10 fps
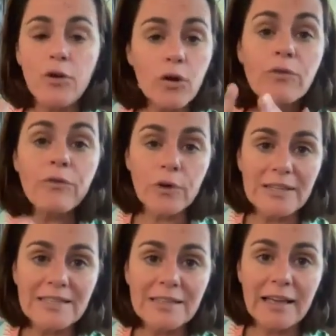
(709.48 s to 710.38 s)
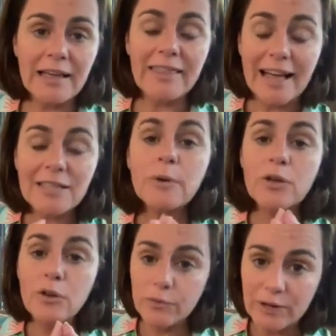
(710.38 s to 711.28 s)
your voice, that's where
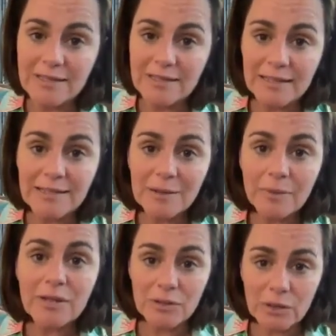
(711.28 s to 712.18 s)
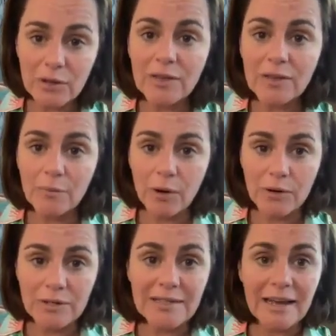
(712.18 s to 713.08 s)
your voice needs to be inserted the
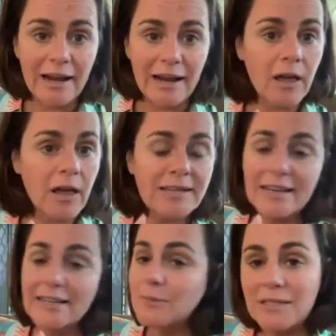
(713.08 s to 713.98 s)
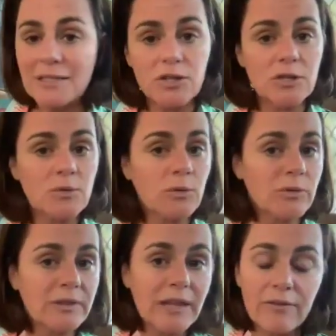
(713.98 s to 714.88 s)
most. And text messages will
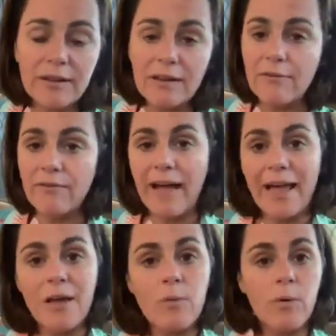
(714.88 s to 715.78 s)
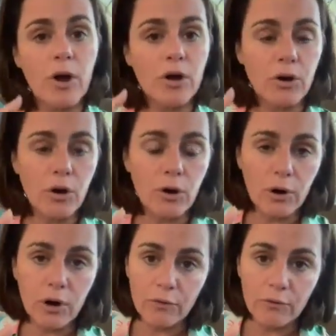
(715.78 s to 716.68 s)
never convey what your
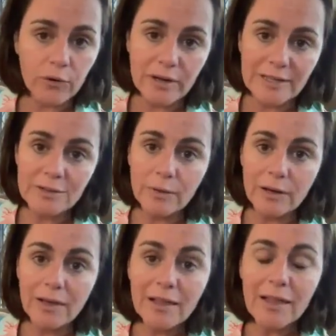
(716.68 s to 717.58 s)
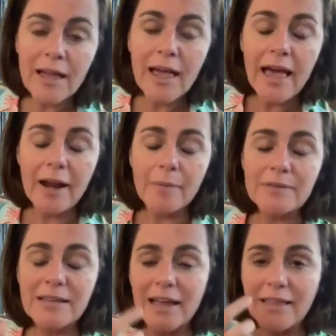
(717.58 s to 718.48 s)
own voice will. And I'm
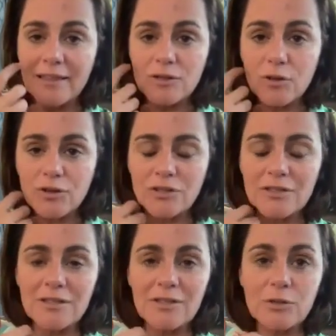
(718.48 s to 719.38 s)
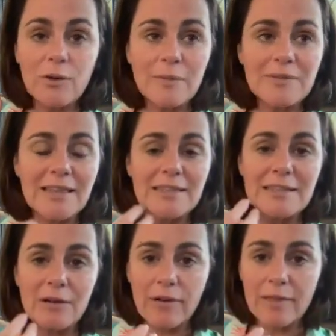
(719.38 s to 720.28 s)
saying this not just to Sue, I'm saying this
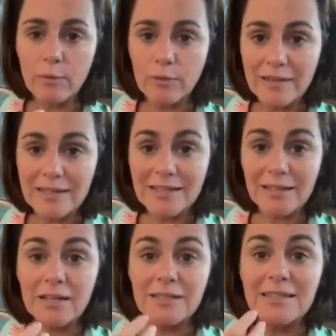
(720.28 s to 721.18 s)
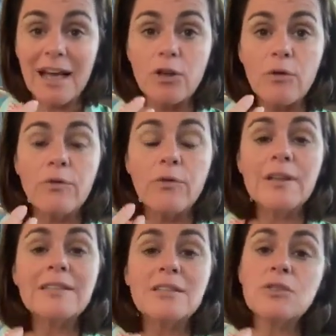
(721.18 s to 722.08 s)
to everyone that will listen, because that your
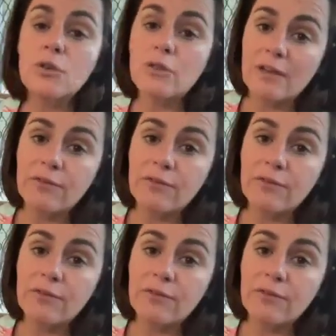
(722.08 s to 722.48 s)
voice is who